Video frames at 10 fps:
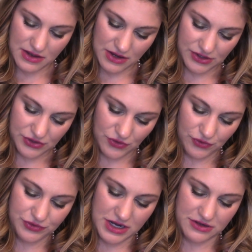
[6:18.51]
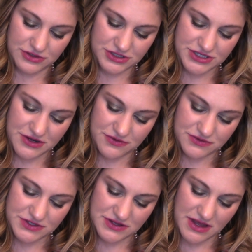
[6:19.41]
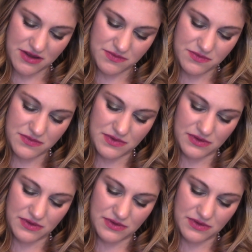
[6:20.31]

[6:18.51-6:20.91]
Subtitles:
a gold undertone to them.